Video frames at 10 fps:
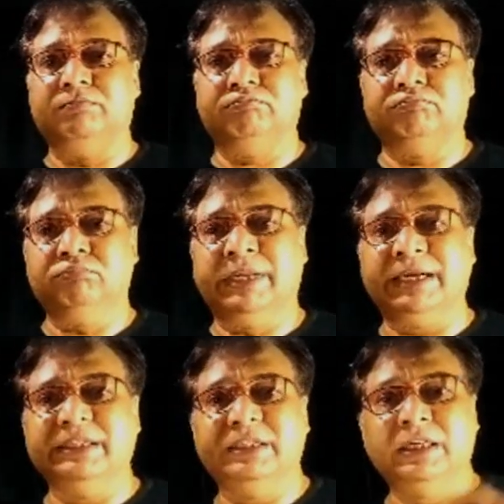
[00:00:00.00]

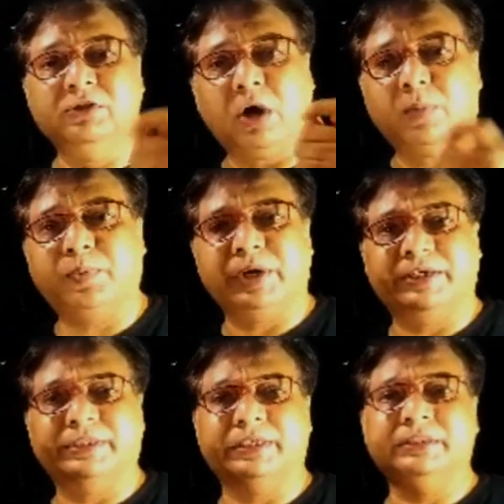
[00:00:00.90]
getting
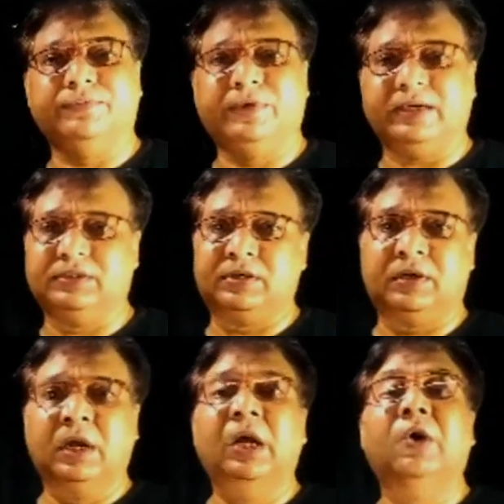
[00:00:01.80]
incorporated in the vector
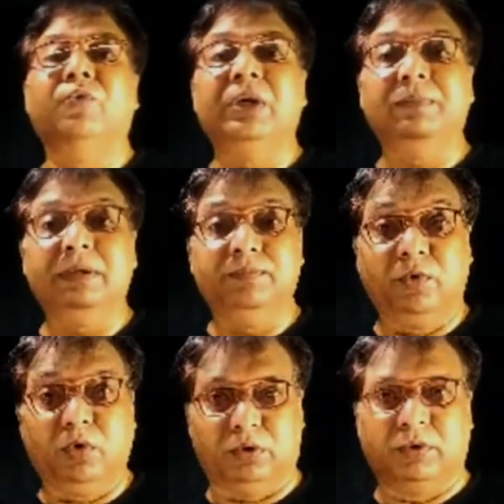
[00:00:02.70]
will be
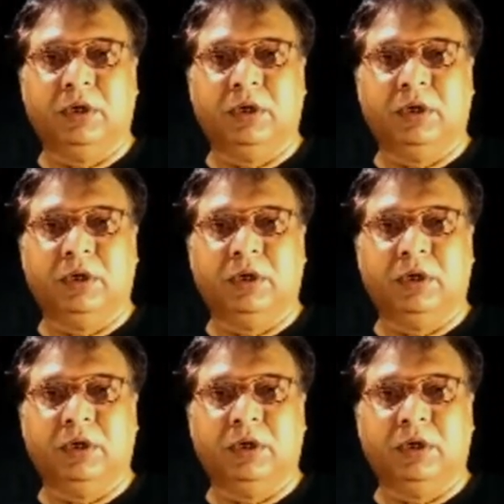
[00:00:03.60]
more.